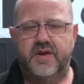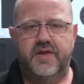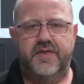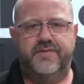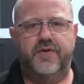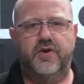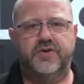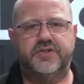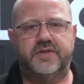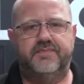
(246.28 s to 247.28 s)
The
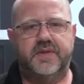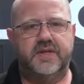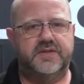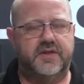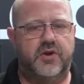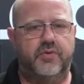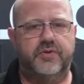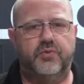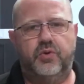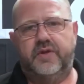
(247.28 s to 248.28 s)
first is the golden
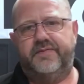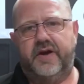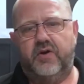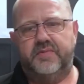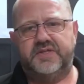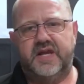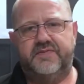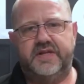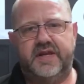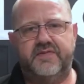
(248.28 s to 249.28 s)
rule of firearms
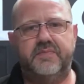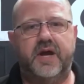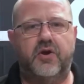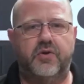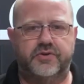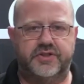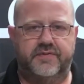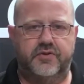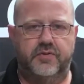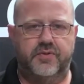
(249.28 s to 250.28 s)
safety given by Colonel Jeff
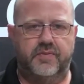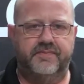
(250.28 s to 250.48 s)
Cooper.